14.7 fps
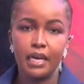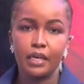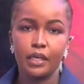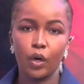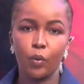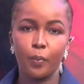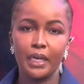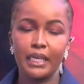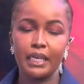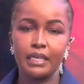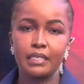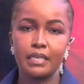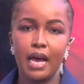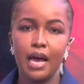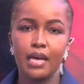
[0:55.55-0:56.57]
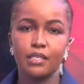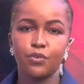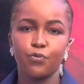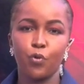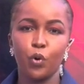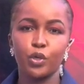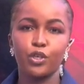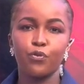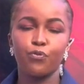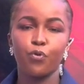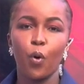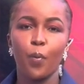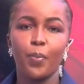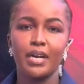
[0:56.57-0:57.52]
Globally, it has
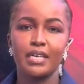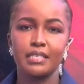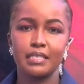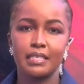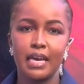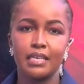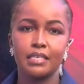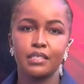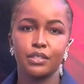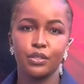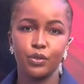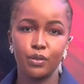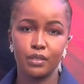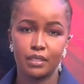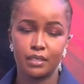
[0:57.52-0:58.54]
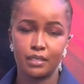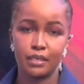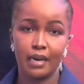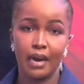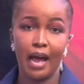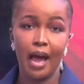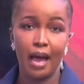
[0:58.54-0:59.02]
44% users that are